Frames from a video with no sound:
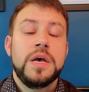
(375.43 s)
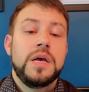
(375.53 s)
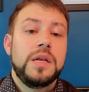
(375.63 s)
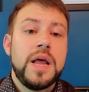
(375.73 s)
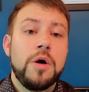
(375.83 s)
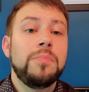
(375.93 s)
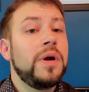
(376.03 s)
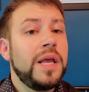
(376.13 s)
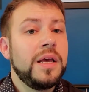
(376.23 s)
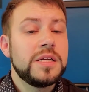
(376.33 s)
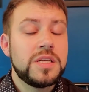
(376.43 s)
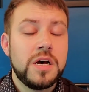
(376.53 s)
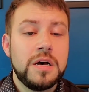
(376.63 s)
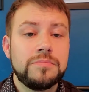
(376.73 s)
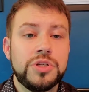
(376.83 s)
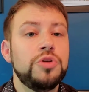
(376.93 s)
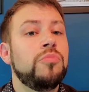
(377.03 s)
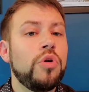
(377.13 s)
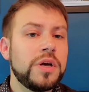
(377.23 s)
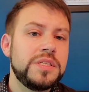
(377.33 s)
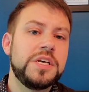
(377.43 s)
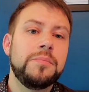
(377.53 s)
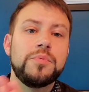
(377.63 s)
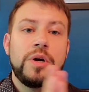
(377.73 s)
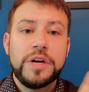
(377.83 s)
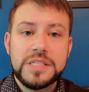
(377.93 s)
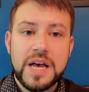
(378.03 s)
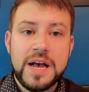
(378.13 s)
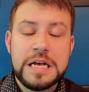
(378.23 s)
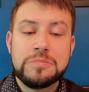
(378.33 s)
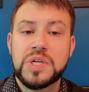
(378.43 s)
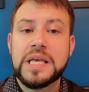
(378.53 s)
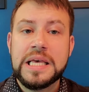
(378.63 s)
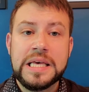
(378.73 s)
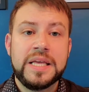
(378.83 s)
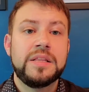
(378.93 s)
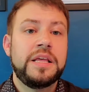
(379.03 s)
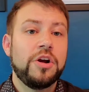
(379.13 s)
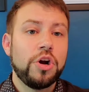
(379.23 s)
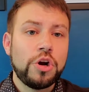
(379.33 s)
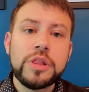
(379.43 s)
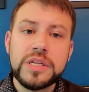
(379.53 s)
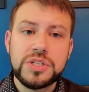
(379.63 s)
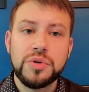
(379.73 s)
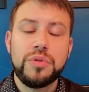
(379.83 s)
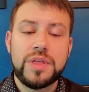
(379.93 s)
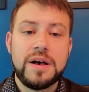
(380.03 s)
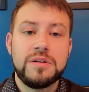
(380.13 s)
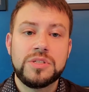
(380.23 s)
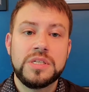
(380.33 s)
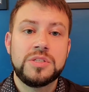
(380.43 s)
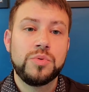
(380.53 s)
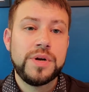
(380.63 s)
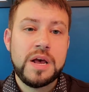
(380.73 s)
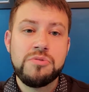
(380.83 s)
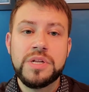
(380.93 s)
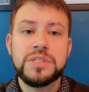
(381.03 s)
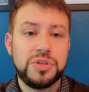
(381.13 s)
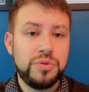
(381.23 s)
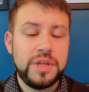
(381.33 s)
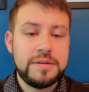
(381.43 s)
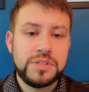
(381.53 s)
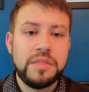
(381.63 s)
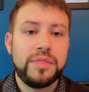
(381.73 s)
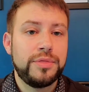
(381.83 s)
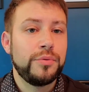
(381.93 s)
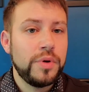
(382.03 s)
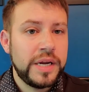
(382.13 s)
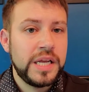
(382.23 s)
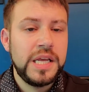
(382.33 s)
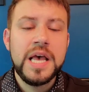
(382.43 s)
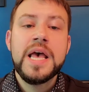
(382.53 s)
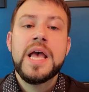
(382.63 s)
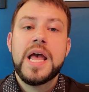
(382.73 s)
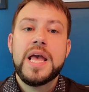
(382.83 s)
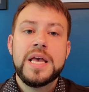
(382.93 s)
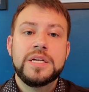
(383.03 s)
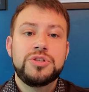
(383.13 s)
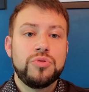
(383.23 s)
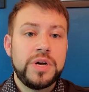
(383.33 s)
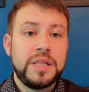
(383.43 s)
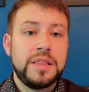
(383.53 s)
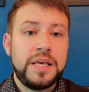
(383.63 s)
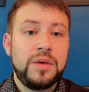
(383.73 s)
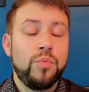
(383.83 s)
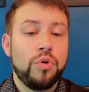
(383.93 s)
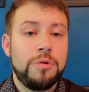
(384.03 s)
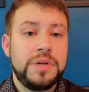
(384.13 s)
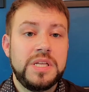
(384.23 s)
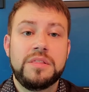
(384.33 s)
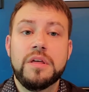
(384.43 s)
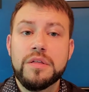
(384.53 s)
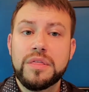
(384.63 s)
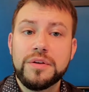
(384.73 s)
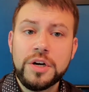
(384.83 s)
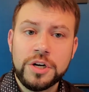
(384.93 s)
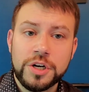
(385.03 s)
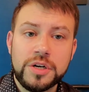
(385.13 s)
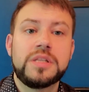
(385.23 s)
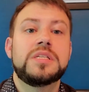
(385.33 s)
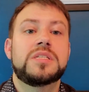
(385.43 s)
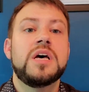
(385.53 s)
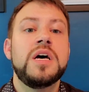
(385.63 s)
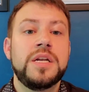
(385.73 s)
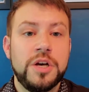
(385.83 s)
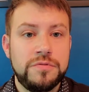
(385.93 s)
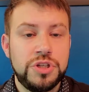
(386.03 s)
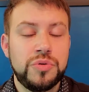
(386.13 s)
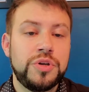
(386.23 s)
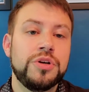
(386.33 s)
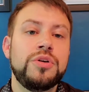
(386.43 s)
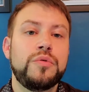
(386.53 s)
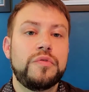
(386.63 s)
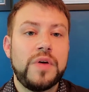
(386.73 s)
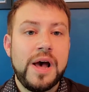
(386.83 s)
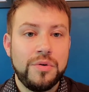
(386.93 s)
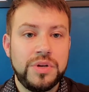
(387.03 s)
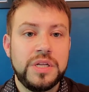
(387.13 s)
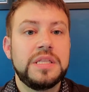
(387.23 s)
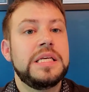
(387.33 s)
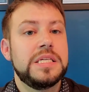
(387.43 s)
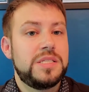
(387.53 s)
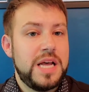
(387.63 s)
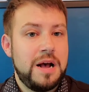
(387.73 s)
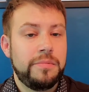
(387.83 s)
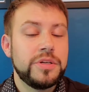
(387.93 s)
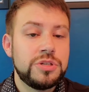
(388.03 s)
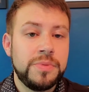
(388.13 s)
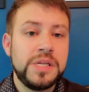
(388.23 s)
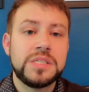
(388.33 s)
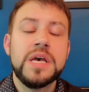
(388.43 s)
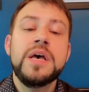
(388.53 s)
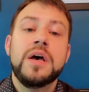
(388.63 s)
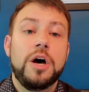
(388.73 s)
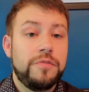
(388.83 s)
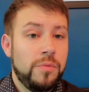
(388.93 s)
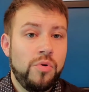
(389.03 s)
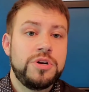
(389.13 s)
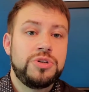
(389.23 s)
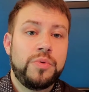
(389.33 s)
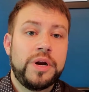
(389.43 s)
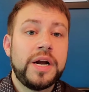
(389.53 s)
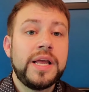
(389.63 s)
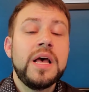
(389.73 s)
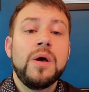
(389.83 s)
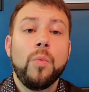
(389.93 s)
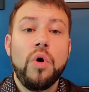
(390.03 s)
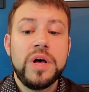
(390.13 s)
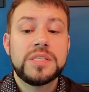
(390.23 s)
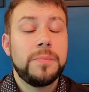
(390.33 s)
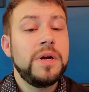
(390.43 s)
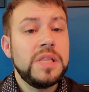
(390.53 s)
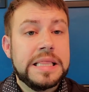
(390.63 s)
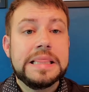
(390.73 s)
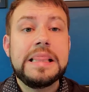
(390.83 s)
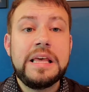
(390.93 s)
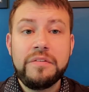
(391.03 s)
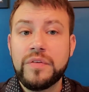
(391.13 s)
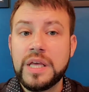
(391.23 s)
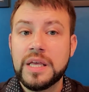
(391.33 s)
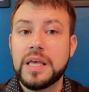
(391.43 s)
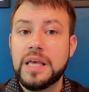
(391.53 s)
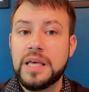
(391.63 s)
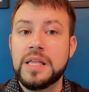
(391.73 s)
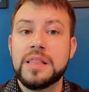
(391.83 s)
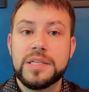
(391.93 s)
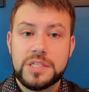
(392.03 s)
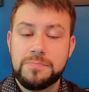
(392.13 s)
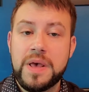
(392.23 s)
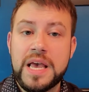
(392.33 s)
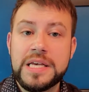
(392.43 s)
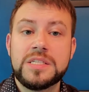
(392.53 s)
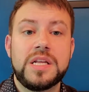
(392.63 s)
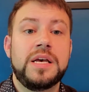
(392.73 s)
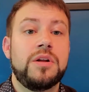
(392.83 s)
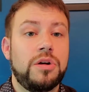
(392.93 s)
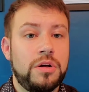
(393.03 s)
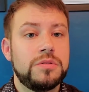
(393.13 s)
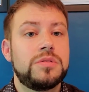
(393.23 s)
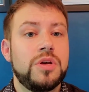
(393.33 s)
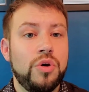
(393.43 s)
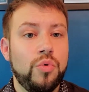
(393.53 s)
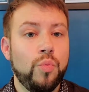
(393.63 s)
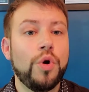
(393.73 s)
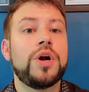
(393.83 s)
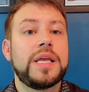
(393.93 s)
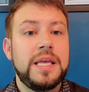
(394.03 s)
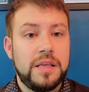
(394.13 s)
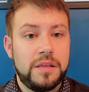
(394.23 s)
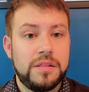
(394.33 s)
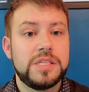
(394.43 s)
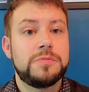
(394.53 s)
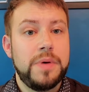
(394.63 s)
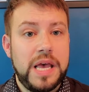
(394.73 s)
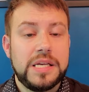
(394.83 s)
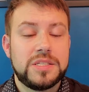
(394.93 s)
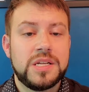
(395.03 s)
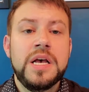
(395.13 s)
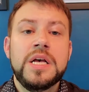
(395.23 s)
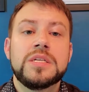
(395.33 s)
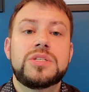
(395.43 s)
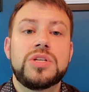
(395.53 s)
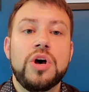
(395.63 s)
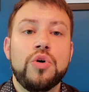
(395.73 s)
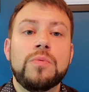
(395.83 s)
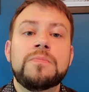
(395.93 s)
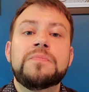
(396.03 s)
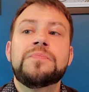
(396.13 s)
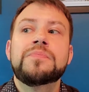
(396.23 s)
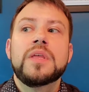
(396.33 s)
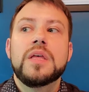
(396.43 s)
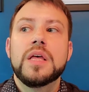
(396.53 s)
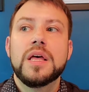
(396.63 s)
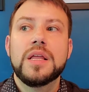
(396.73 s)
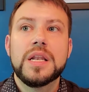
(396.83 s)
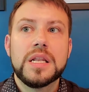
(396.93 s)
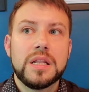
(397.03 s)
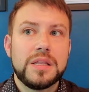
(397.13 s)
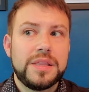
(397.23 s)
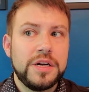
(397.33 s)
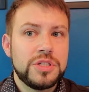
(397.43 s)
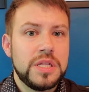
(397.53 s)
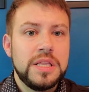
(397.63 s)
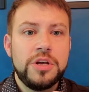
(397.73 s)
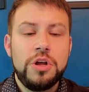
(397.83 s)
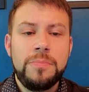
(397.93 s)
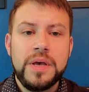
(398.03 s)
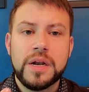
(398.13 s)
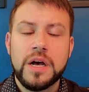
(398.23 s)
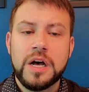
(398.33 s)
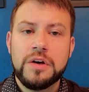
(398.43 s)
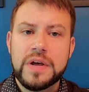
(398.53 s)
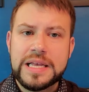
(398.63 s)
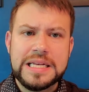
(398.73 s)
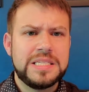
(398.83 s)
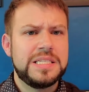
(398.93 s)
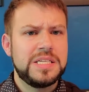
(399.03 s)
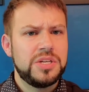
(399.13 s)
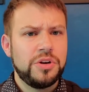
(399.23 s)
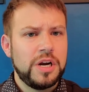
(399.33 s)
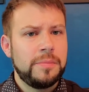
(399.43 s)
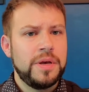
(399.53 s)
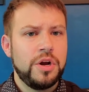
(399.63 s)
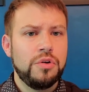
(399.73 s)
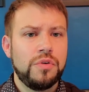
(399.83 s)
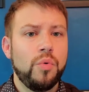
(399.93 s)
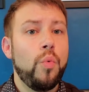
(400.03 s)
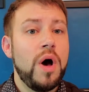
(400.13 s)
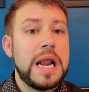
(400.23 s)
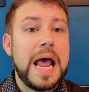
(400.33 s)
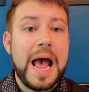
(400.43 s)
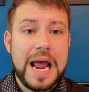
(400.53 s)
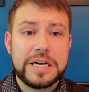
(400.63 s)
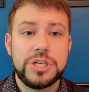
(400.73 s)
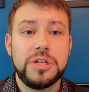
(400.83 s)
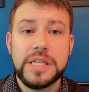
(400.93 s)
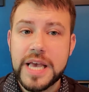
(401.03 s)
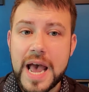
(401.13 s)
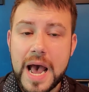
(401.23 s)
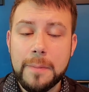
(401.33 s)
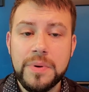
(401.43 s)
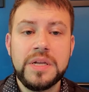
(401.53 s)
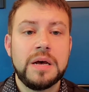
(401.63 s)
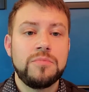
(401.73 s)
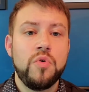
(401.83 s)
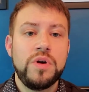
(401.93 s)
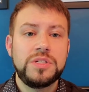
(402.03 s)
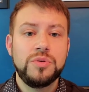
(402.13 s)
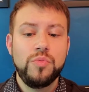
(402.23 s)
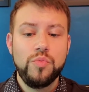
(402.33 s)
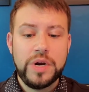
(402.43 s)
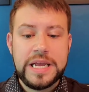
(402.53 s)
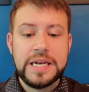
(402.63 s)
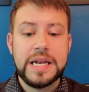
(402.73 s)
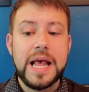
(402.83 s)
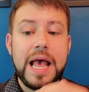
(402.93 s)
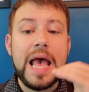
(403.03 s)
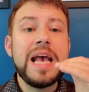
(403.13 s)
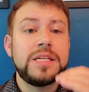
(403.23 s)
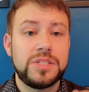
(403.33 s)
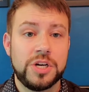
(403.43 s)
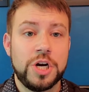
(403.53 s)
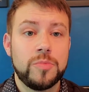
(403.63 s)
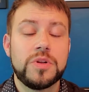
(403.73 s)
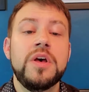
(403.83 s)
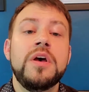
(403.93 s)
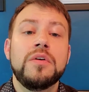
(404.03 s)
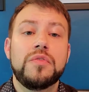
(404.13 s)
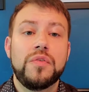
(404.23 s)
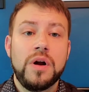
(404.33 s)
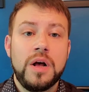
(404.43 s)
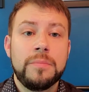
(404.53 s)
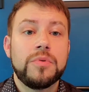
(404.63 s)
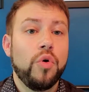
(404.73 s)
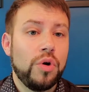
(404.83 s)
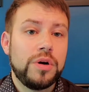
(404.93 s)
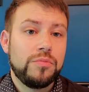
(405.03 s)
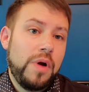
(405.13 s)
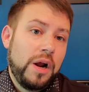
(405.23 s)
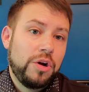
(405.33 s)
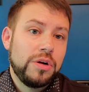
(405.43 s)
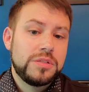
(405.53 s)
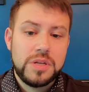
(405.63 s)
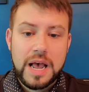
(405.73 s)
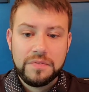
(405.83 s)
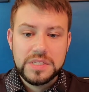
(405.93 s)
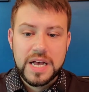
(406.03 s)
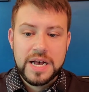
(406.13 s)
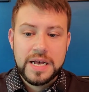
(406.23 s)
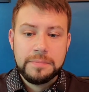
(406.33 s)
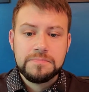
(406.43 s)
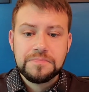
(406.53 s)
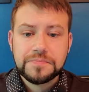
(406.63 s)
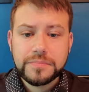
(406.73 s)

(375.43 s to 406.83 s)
Now, bringing us up to more contemporary times, again, the early 2000s, we're now in 2003, and Jordan Lee Warbington III, the son of Junior, who founded the establishment of the mortuary, was apparently living in the space and also working the space. So there's a little bit of, I guess, disagreement over what actually happened. I'm going to read an excerpt from court records at the time.